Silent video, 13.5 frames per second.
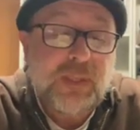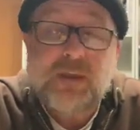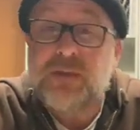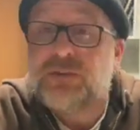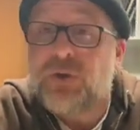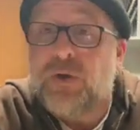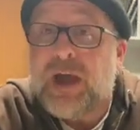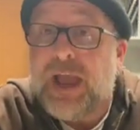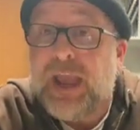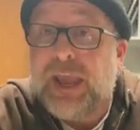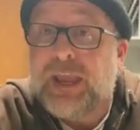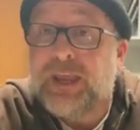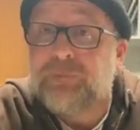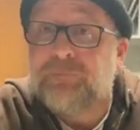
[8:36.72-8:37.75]
So
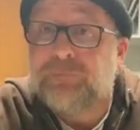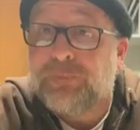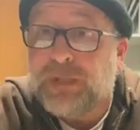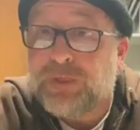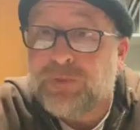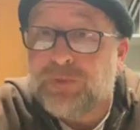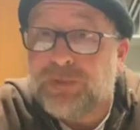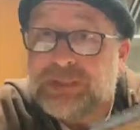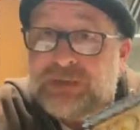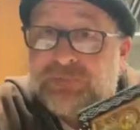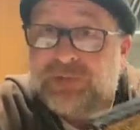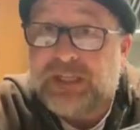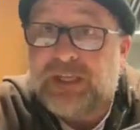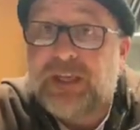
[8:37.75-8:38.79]
I
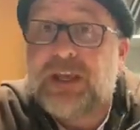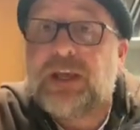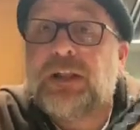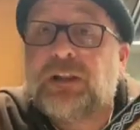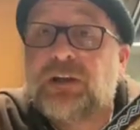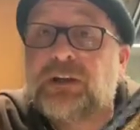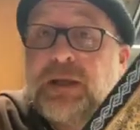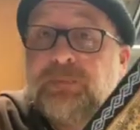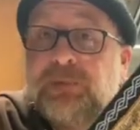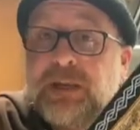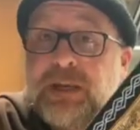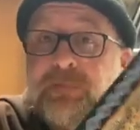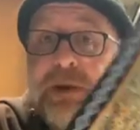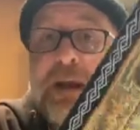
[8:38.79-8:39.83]
inquisitively looked up
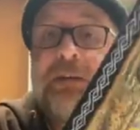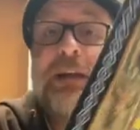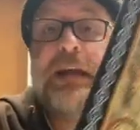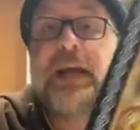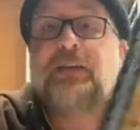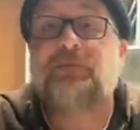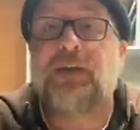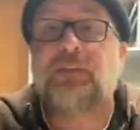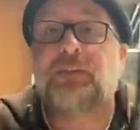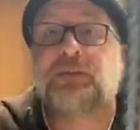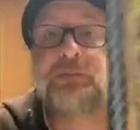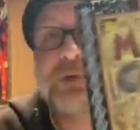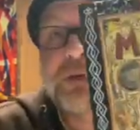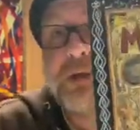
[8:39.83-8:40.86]
Linda Berry, and I found this
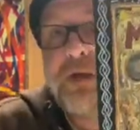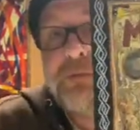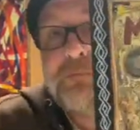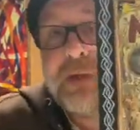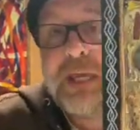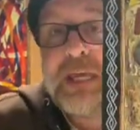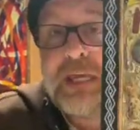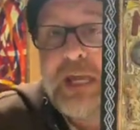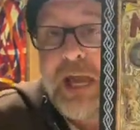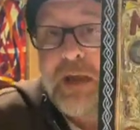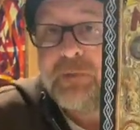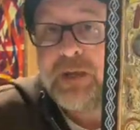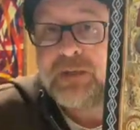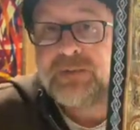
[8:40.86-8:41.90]
book called Making
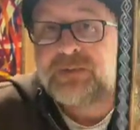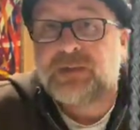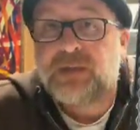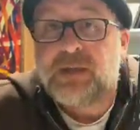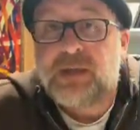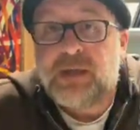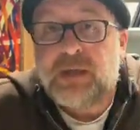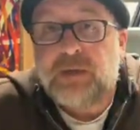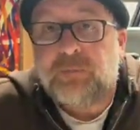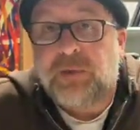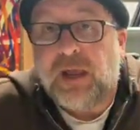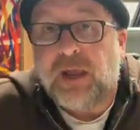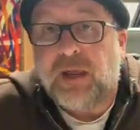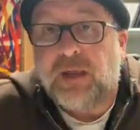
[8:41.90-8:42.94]
Comics
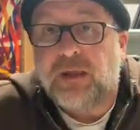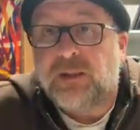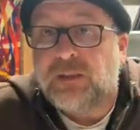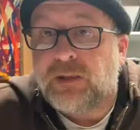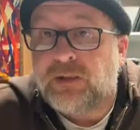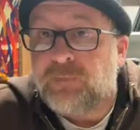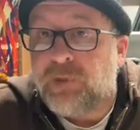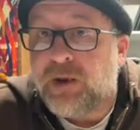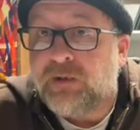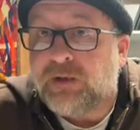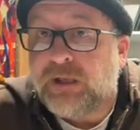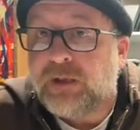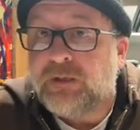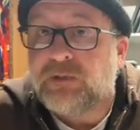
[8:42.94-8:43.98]
by Linda
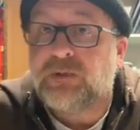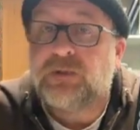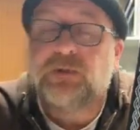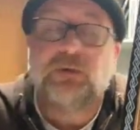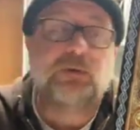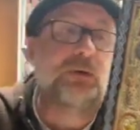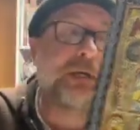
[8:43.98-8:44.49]
Berry, who